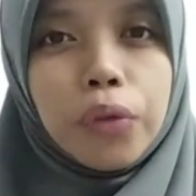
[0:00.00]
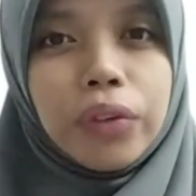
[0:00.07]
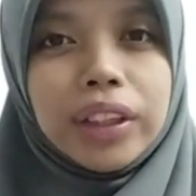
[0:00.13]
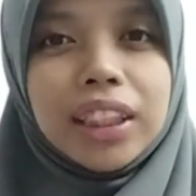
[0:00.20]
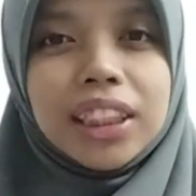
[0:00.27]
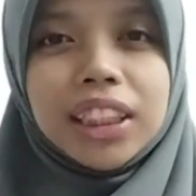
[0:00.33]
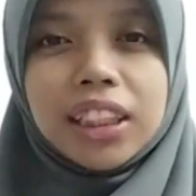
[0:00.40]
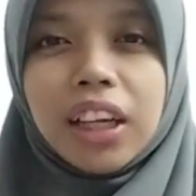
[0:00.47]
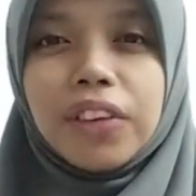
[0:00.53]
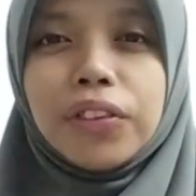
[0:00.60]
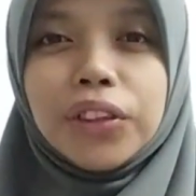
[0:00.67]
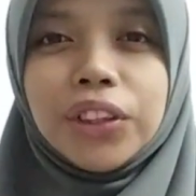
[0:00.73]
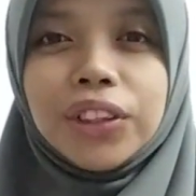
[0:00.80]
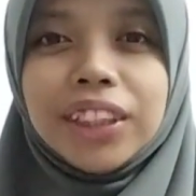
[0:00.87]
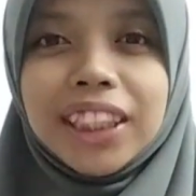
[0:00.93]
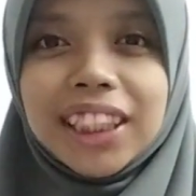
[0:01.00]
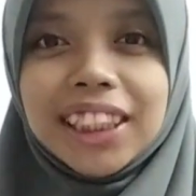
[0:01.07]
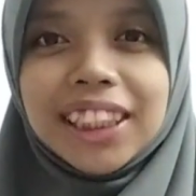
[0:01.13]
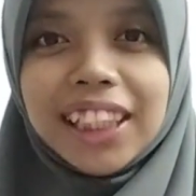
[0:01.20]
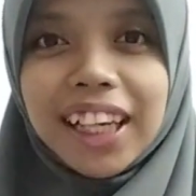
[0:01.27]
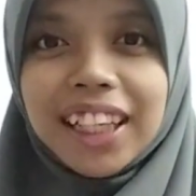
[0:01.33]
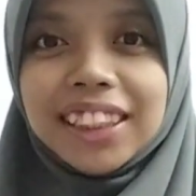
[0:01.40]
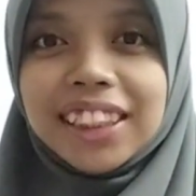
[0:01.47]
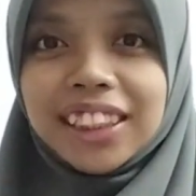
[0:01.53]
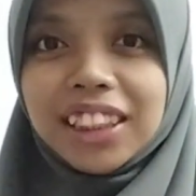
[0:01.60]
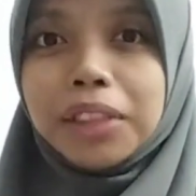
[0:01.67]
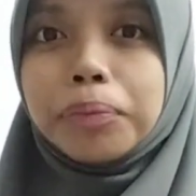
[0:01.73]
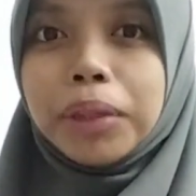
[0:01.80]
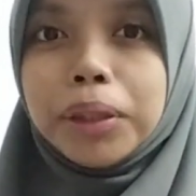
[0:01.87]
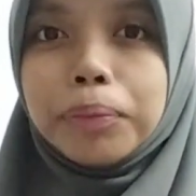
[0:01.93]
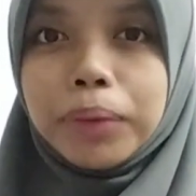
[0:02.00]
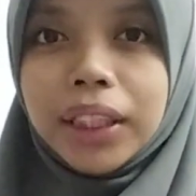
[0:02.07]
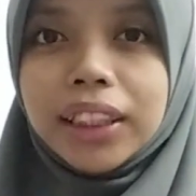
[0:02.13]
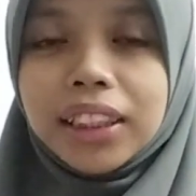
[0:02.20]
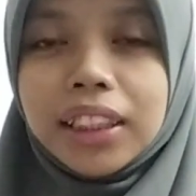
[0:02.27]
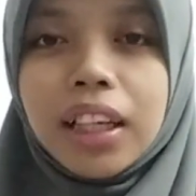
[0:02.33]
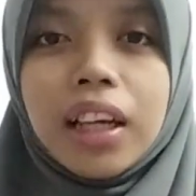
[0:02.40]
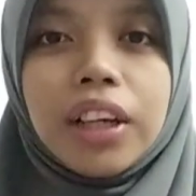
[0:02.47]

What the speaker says: with the soft cookies as its main base,